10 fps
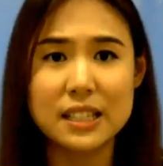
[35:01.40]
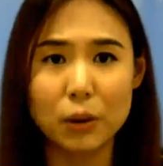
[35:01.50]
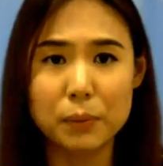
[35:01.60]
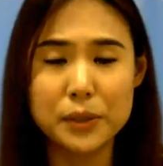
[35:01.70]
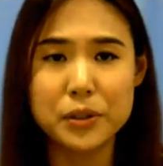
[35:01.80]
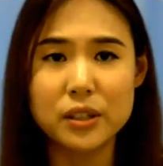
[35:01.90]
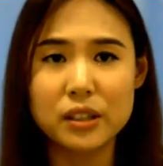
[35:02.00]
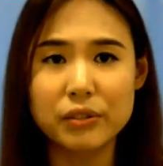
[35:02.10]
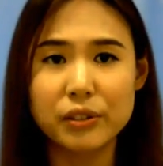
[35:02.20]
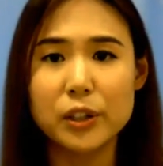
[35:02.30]
opportunity
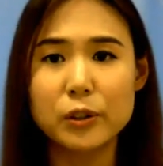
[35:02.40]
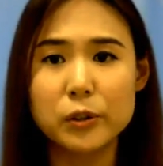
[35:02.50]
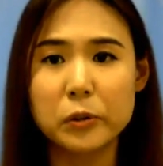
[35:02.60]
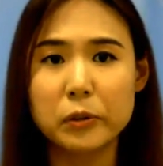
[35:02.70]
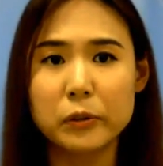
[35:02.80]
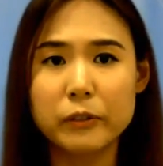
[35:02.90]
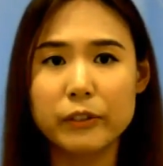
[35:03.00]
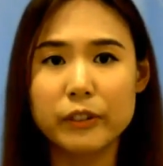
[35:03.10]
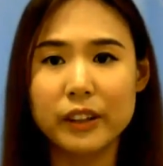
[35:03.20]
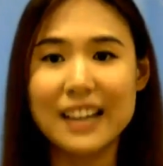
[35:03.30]
for you to
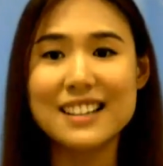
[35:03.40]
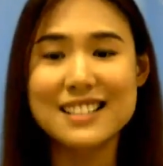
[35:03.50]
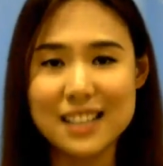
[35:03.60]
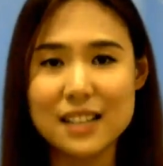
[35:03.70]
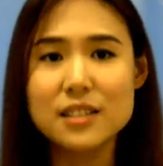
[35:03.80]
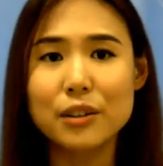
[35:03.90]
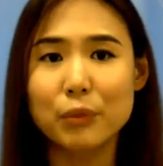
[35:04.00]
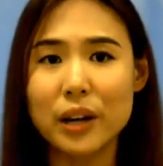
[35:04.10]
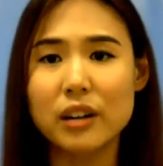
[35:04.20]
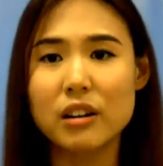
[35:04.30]
get a sense of
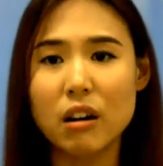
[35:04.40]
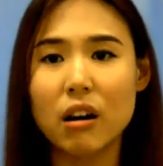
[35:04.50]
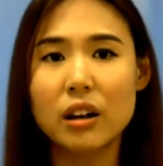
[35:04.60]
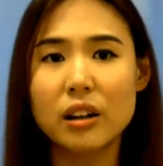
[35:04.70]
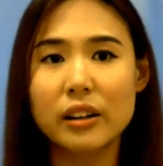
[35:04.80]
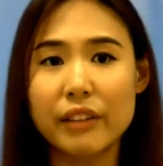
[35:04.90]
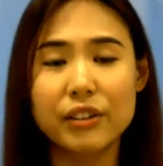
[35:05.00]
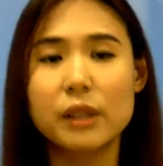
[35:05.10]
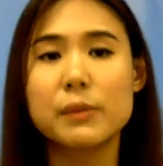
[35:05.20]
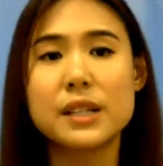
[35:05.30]
whether or not that
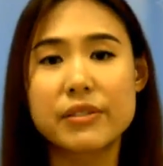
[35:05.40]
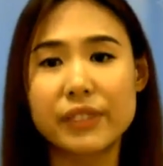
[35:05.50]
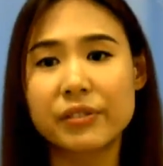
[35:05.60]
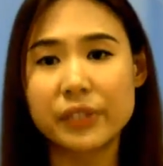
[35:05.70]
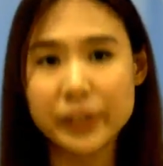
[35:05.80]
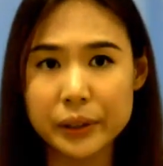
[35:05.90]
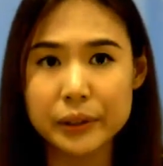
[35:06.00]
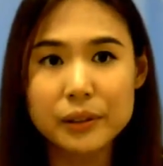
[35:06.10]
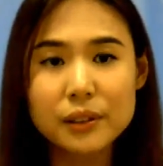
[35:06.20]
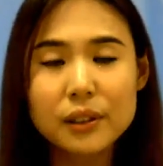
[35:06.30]
firm is fit for you.
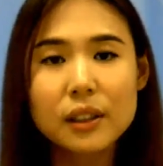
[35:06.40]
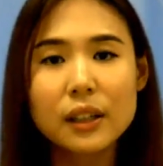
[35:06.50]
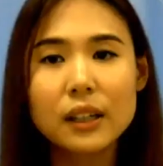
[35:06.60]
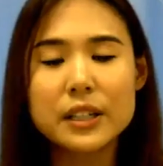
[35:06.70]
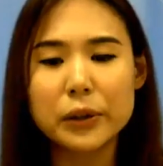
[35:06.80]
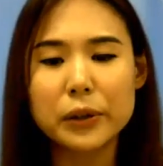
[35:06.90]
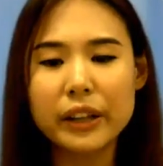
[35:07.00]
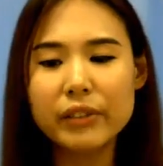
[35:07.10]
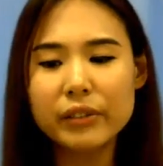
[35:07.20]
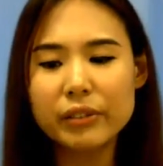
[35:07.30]
So
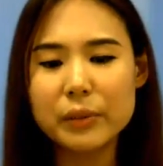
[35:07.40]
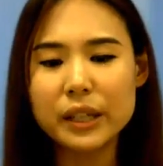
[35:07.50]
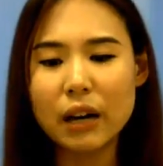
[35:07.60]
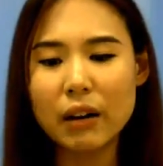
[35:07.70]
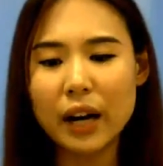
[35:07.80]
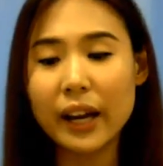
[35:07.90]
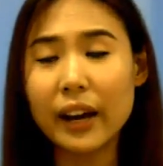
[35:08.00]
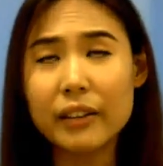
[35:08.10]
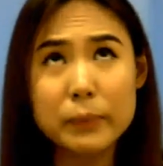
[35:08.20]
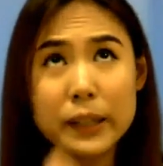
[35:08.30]
even for me now, I
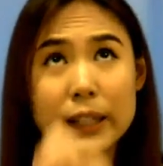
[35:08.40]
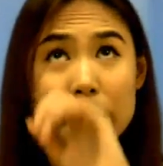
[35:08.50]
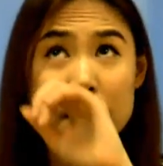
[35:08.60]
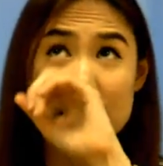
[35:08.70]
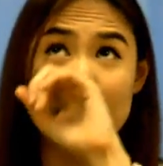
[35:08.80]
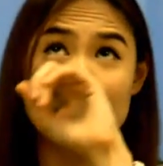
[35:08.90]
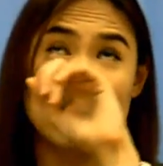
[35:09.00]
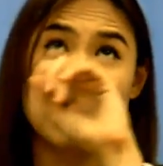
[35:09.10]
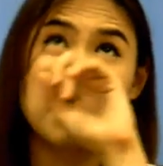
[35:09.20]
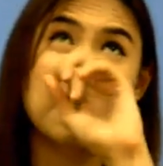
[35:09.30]
have been in
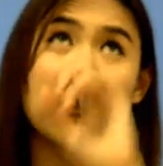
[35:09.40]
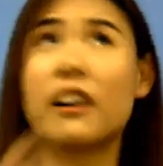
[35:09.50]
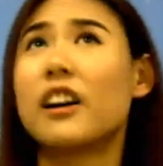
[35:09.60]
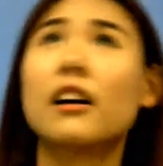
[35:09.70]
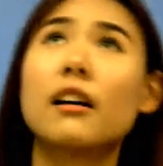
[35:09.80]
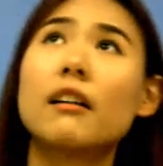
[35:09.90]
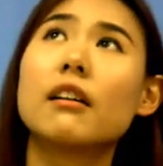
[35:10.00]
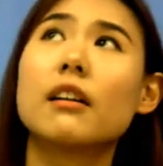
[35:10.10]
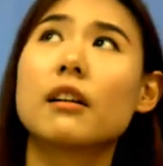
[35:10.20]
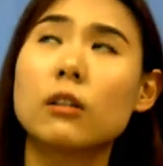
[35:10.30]
consulting for
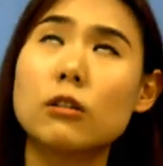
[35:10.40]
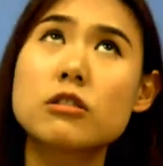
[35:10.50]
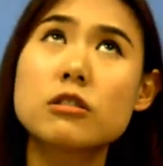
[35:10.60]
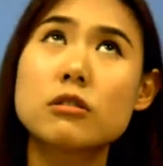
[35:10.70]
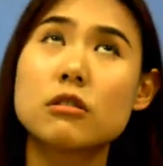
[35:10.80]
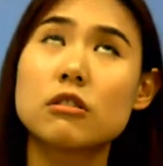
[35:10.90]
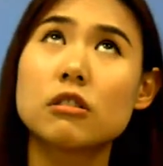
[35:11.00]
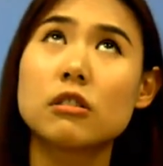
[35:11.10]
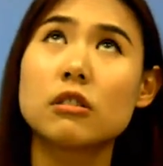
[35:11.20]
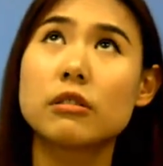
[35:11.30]
close
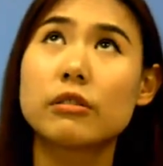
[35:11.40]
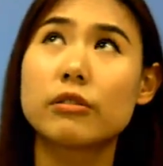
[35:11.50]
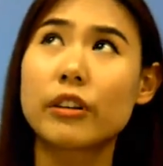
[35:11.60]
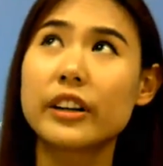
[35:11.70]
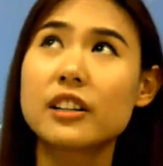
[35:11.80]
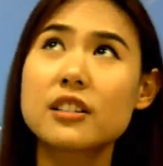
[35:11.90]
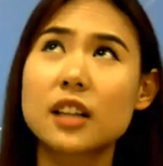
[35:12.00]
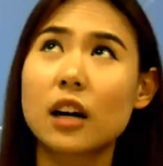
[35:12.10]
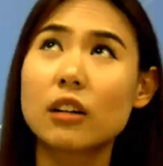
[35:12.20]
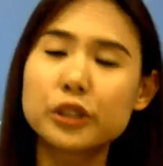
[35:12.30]
to 4 years
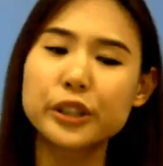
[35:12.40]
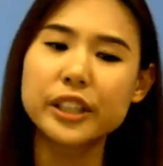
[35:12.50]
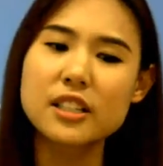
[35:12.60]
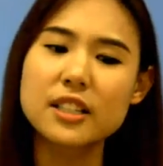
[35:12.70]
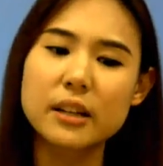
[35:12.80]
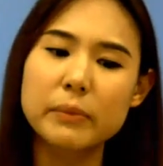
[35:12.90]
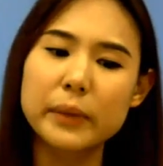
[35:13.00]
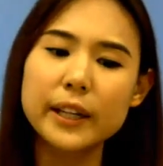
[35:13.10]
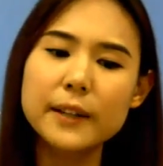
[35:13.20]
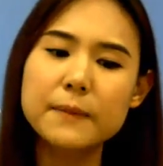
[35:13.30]
now, 3 years and a
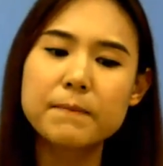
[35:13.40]
bit.